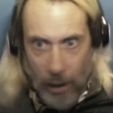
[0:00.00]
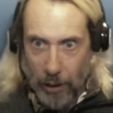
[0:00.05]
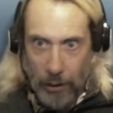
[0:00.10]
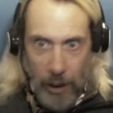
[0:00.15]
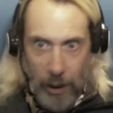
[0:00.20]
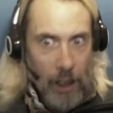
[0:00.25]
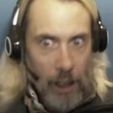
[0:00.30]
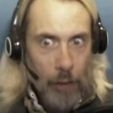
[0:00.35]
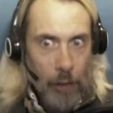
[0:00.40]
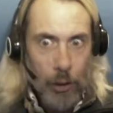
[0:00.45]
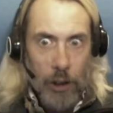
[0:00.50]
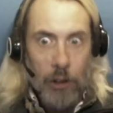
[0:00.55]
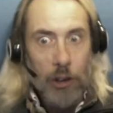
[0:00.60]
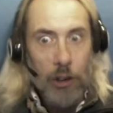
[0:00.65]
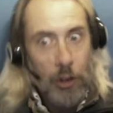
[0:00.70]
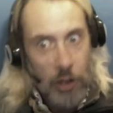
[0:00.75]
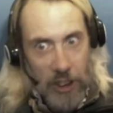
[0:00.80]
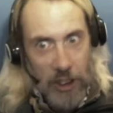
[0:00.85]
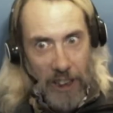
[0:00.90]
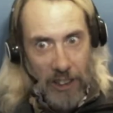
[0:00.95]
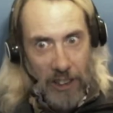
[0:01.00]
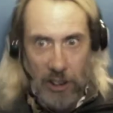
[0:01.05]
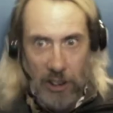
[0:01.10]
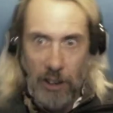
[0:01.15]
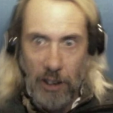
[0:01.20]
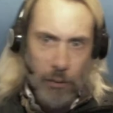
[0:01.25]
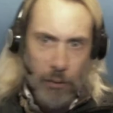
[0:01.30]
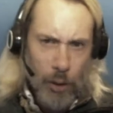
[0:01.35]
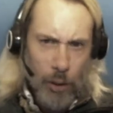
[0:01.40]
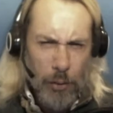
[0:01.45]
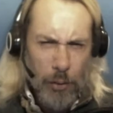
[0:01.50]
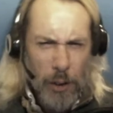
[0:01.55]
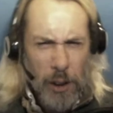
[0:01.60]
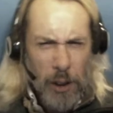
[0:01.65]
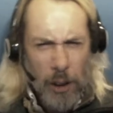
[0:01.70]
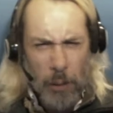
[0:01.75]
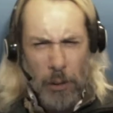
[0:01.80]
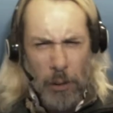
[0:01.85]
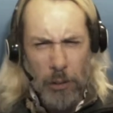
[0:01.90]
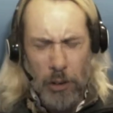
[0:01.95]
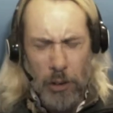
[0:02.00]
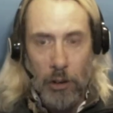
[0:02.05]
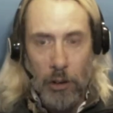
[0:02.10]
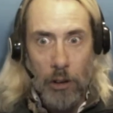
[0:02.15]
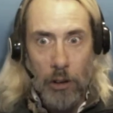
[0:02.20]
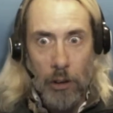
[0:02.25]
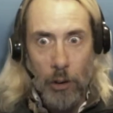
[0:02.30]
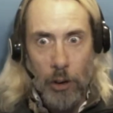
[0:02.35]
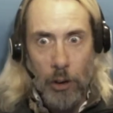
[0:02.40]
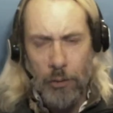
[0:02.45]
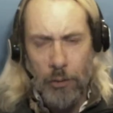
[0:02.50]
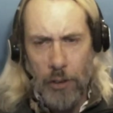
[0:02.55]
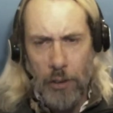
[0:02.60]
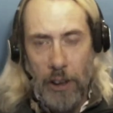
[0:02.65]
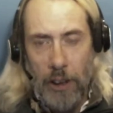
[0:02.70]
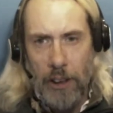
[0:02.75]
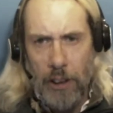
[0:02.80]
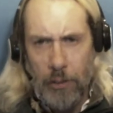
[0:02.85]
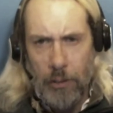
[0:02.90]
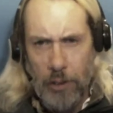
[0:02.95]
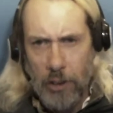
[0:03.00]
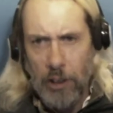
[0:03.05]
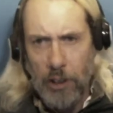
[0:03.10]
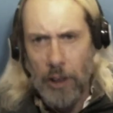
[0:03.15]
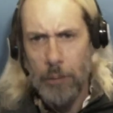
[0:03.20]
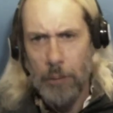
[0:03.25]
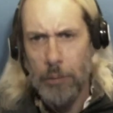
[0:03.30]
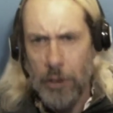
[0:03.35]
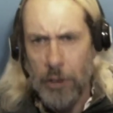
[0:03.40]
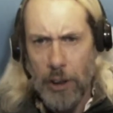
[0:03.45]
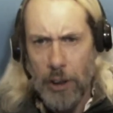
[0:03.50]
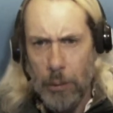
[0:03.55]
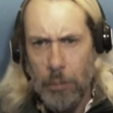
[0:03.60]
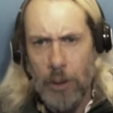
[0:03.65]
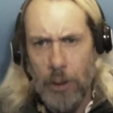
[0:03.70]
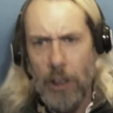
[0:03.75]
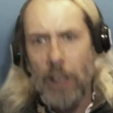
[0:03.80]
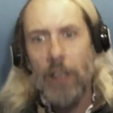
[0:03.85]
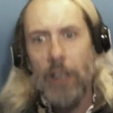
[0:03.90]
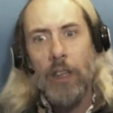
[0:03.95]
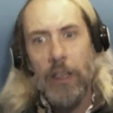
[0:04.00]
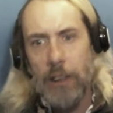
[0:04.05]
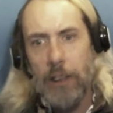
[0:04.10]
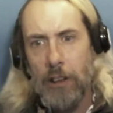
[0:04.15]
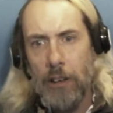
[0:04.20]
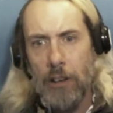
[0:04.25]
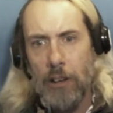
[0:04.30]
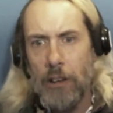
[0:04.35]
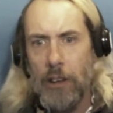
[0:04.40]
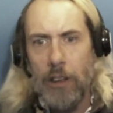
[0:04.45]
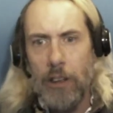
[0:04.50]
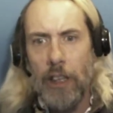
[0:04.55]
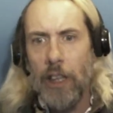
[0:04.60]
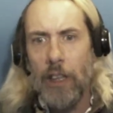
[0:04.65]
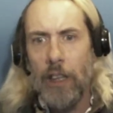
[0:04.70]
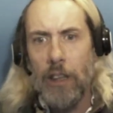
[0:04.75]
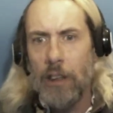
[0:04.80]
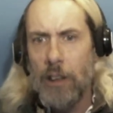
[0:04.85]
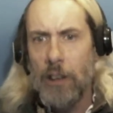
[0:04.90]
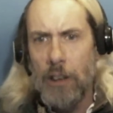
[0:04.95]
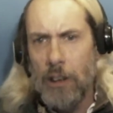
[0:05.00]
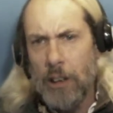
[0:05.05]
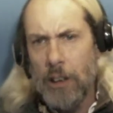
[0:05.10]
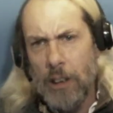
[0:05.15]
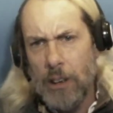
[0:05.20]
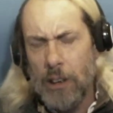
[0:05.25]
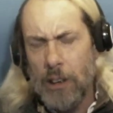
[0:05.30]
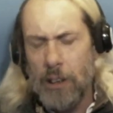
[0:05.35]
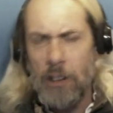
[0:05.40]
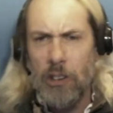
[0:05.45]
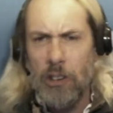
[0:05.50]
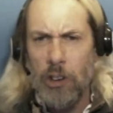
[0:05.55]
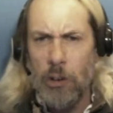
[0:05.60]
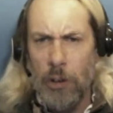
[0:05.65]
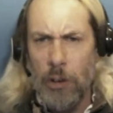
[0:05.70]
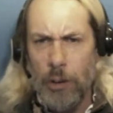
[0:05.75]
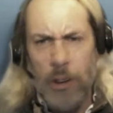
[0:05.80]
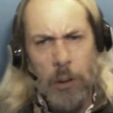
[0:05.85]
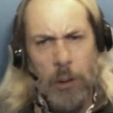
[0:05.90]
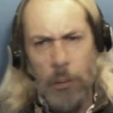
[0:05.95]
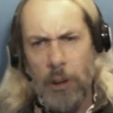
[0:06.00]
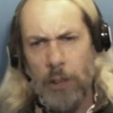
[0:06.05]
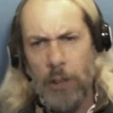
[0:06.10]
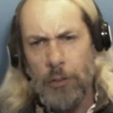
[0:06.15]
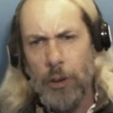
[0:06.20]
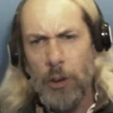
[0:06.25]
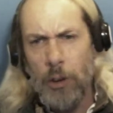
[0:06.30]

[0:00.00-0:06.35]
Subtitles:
would enthusiastically vote for him. I was certainly looking for negative examples here, but I like Yang. I disagree with him on a few